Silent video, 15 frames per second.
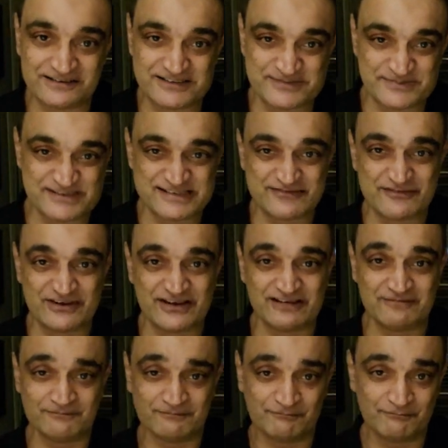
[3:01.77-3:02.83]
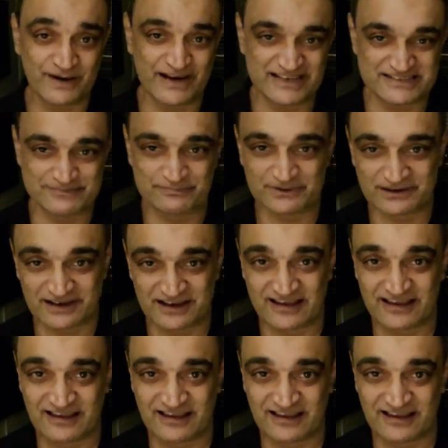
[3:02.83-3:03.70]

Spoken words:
a specific mics per